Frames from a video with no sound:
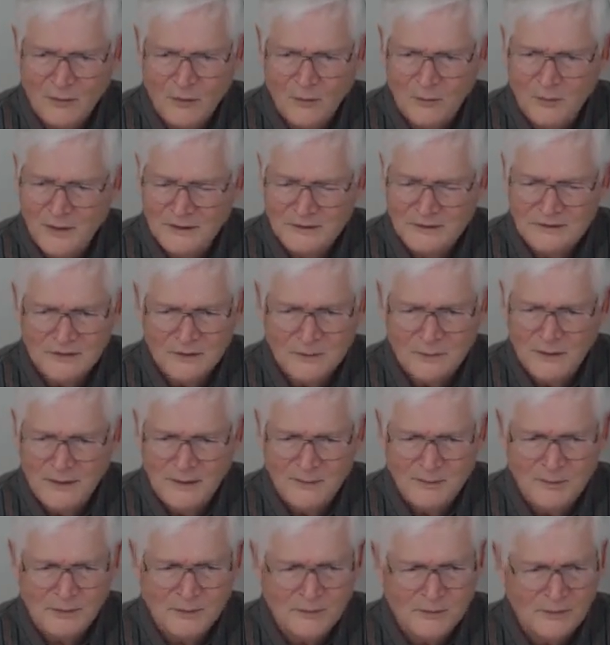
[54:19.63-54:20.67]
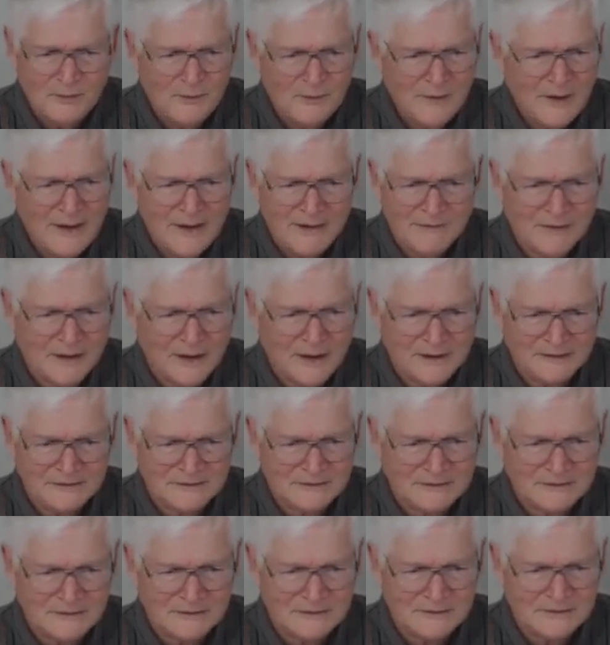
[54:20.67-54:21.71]
whole bunch of people who have
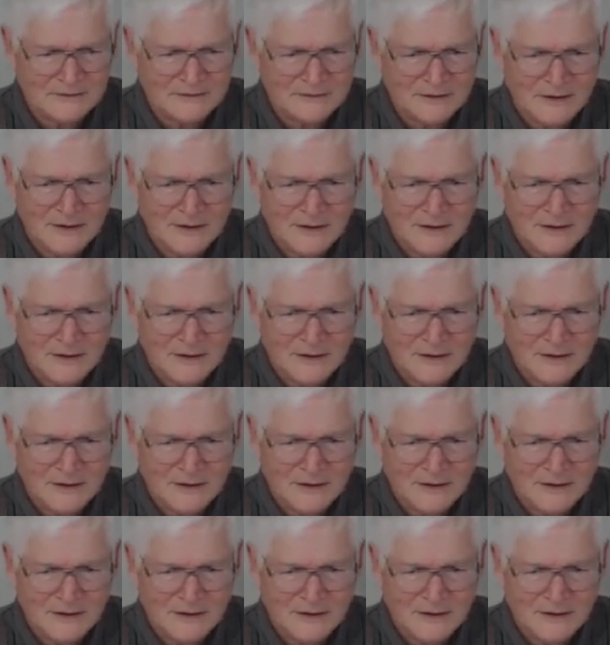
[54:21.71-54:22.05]
licenses